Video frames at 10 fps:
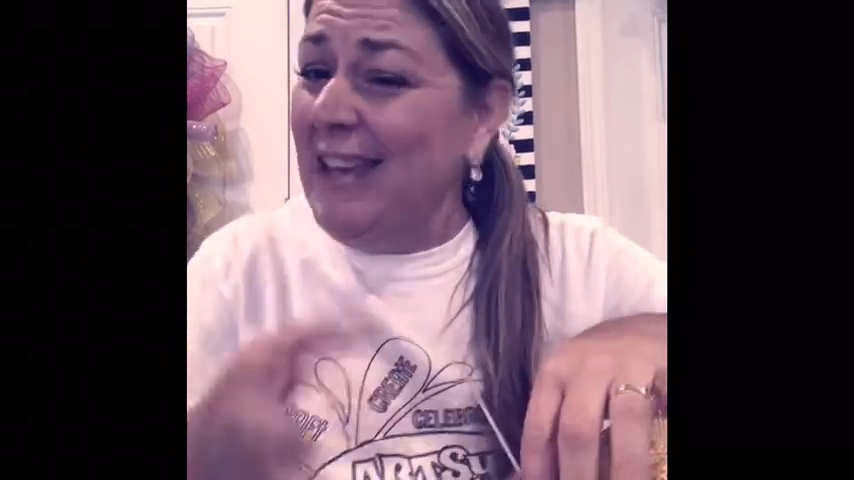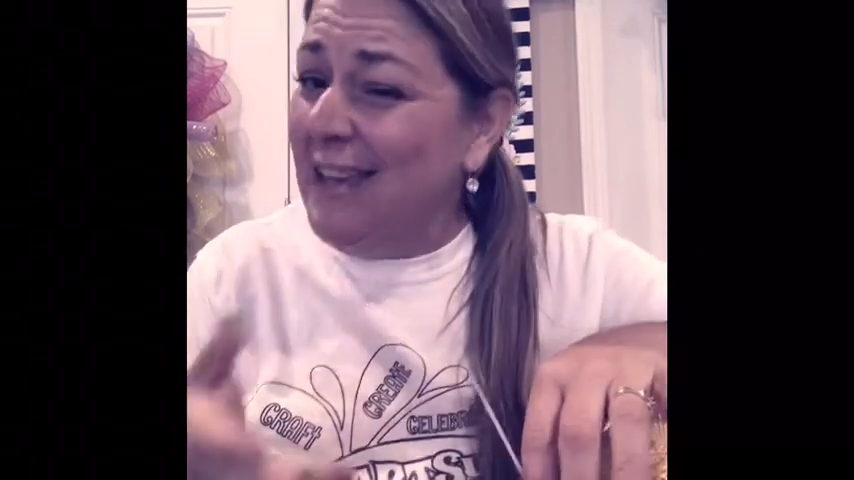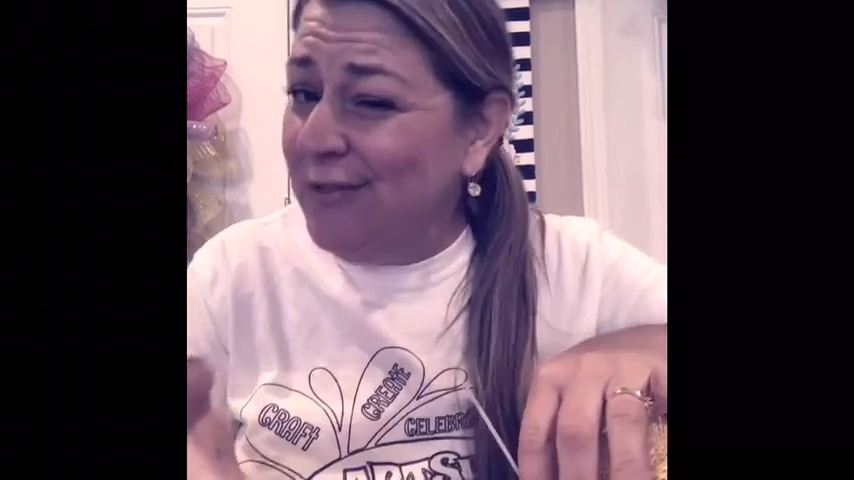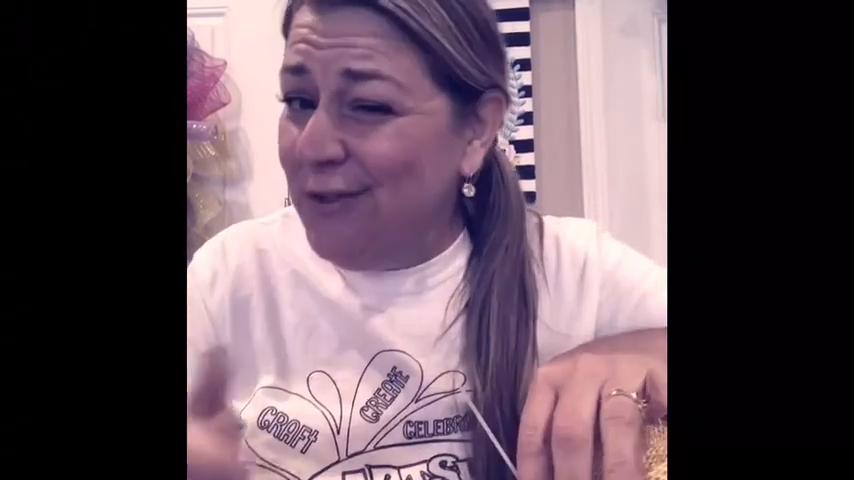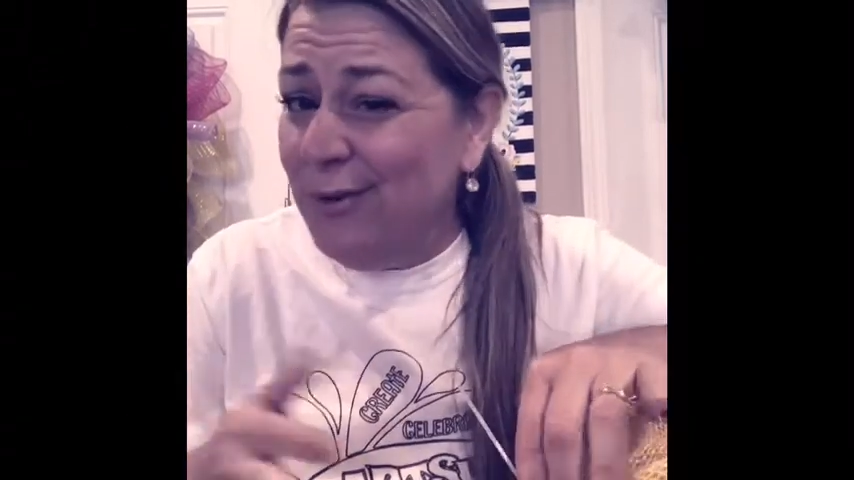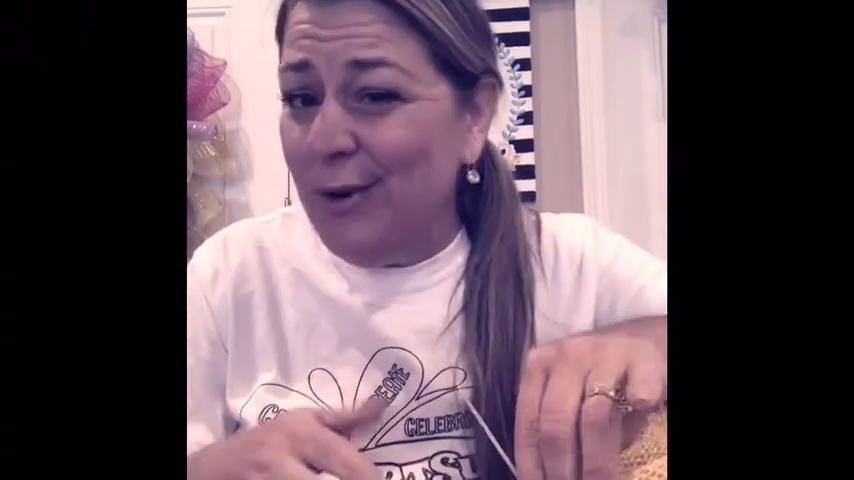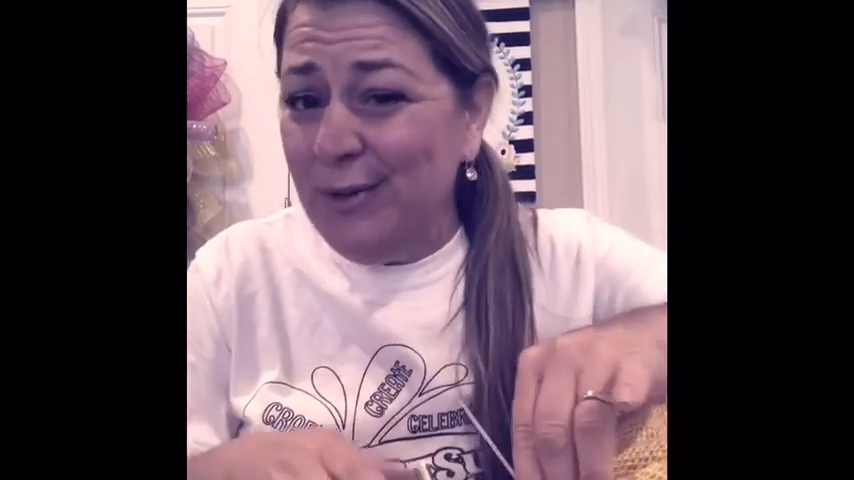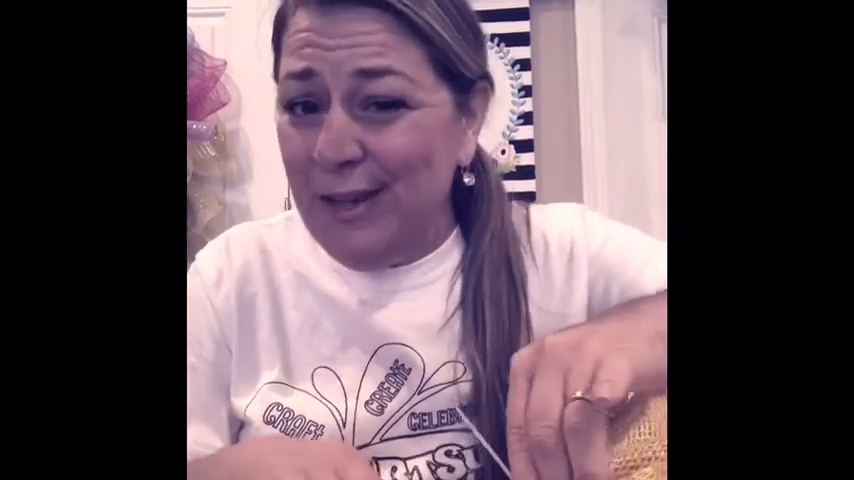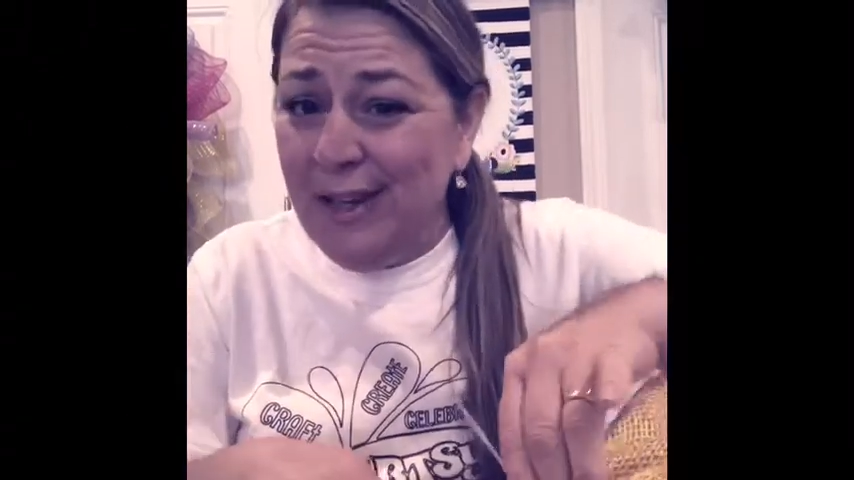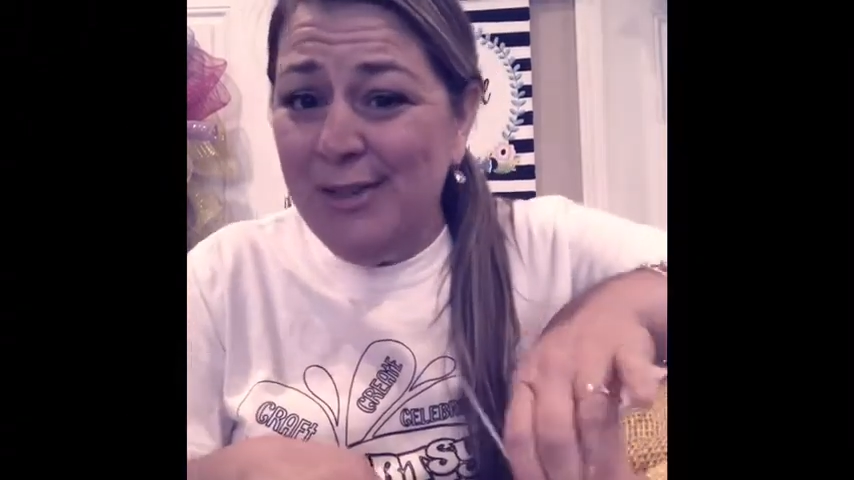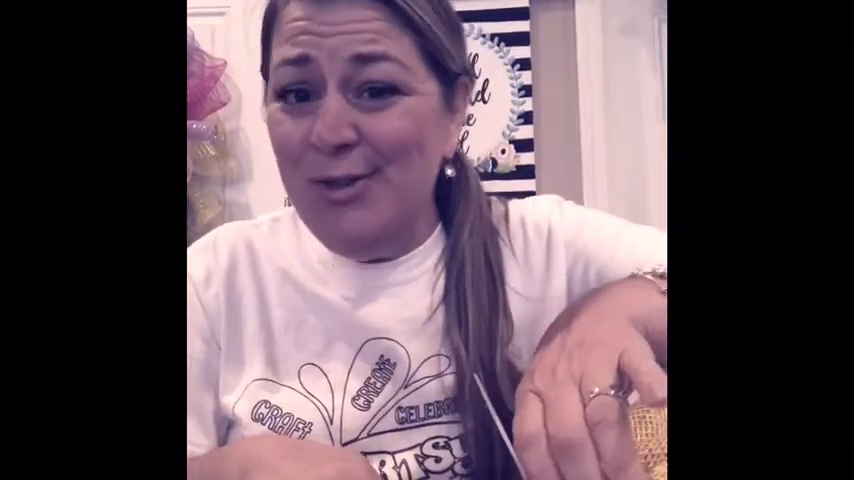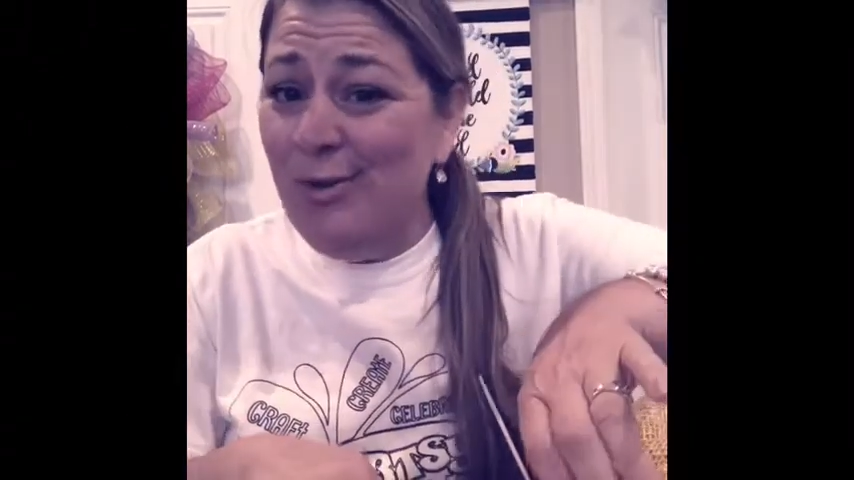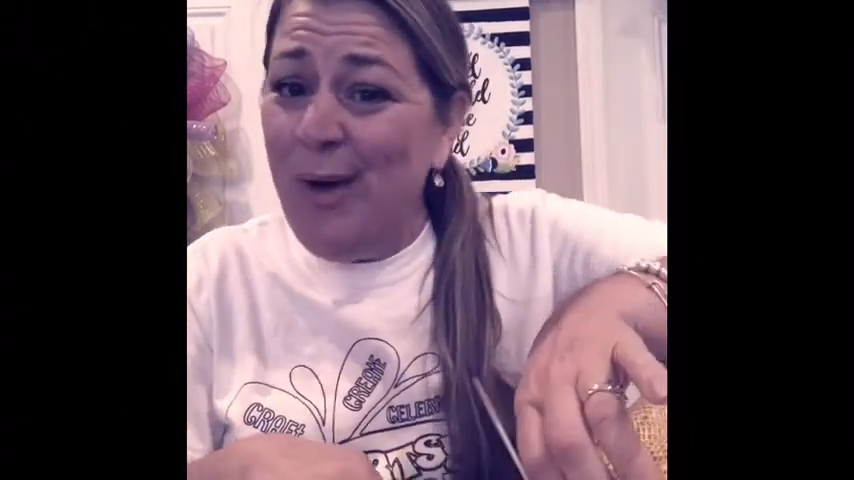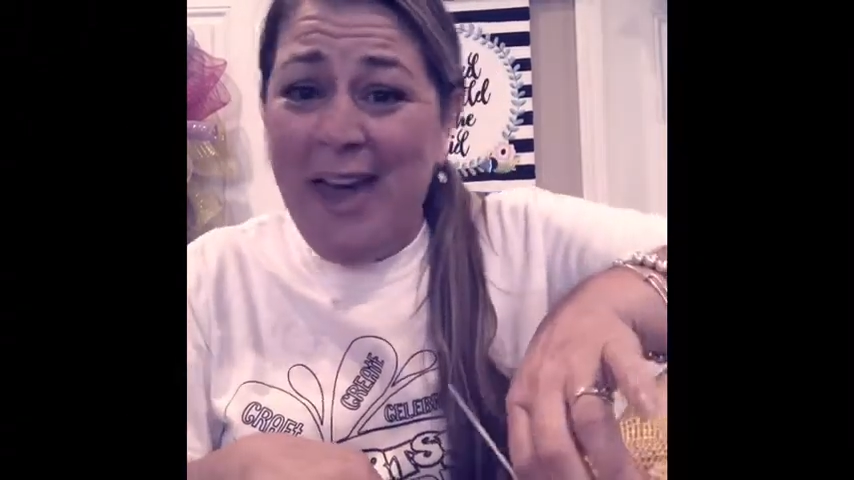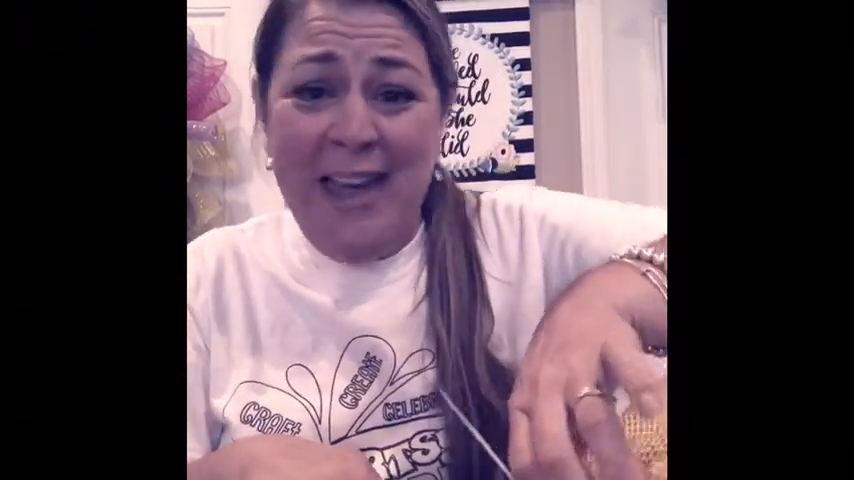If you only can
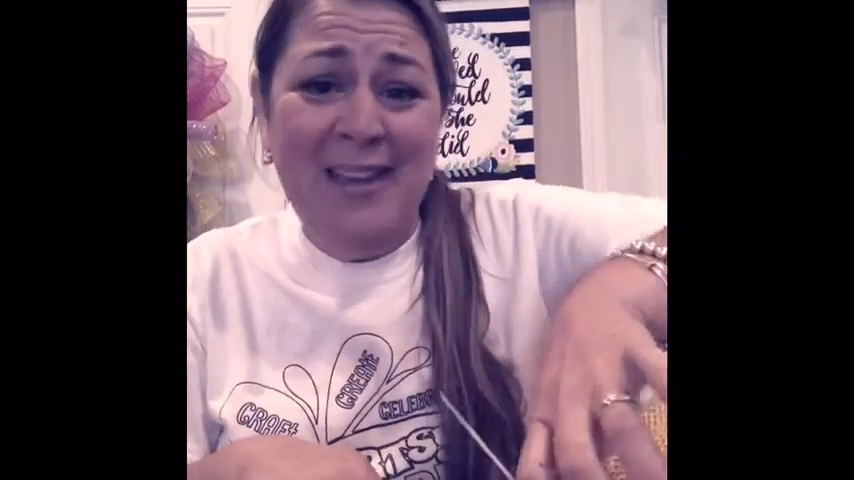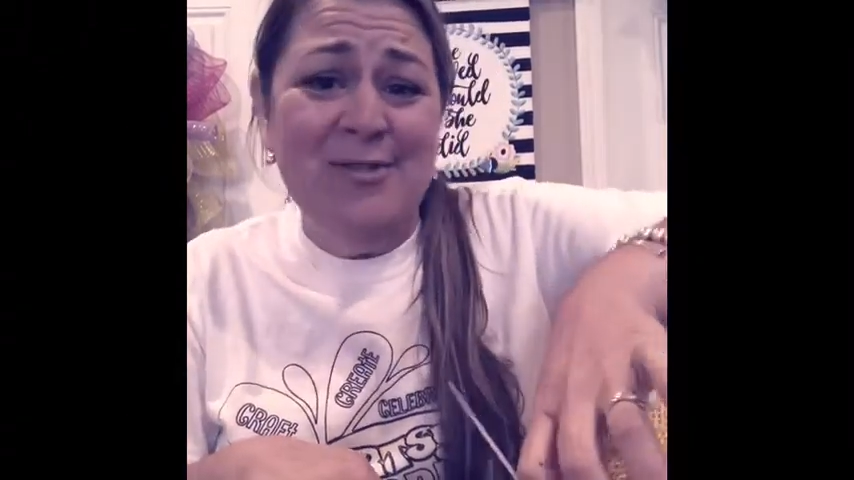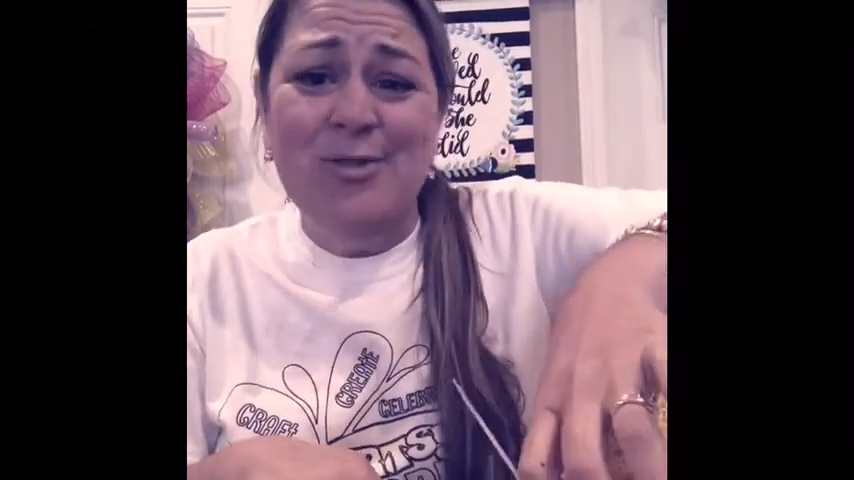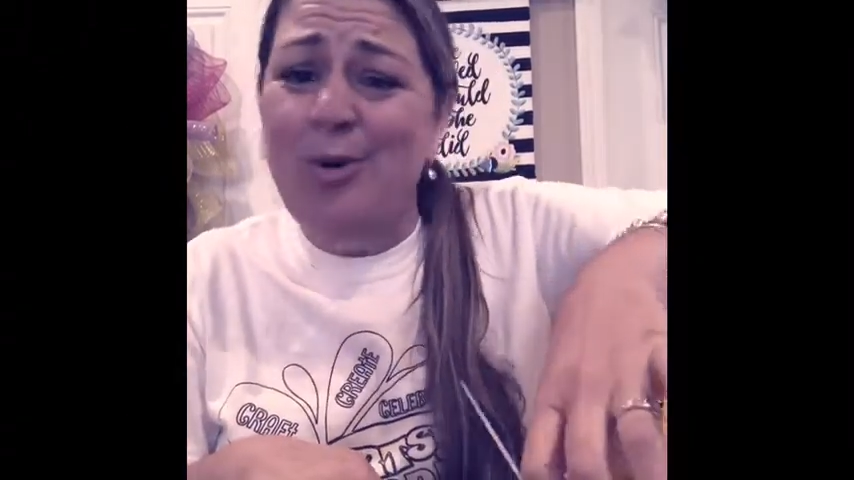do 8,